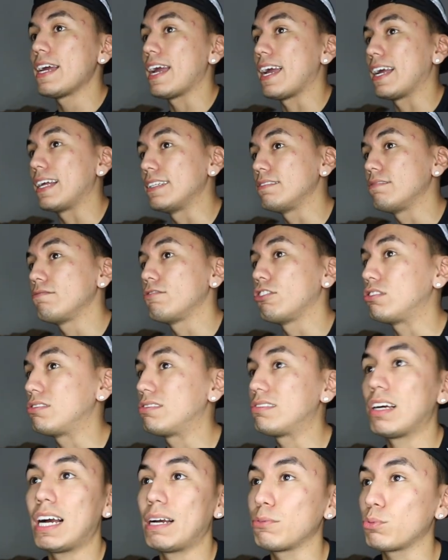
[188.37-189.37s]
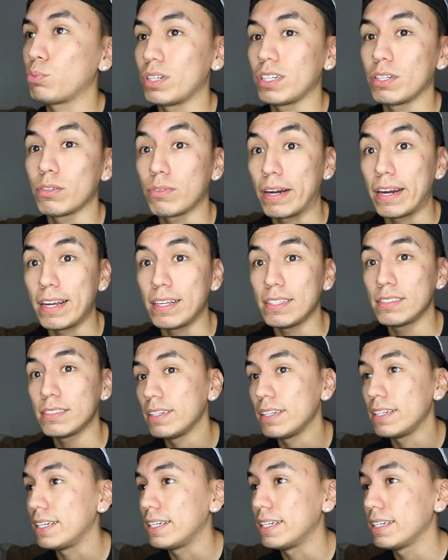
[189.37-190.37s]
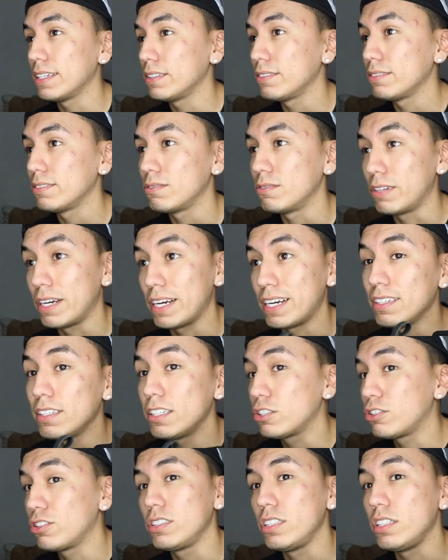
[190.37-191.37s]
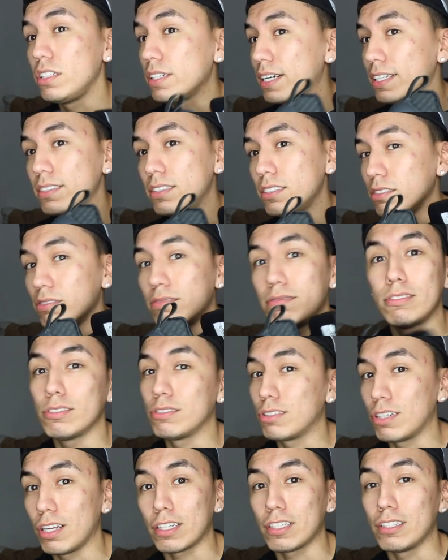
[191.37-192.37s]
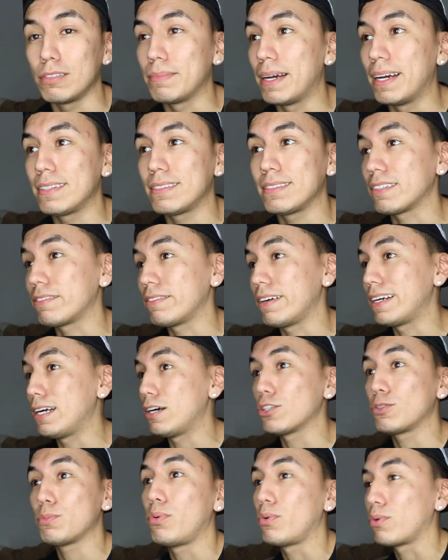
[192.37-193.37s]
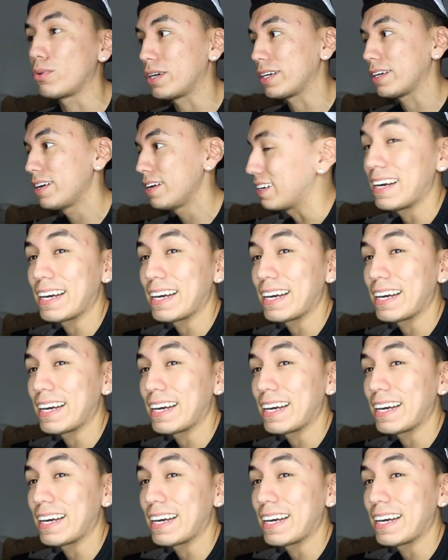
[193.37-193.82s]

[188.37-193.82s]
and there's times when it rains, and rain and electricity, you guys know those are not a good match. Like right now it's pouring.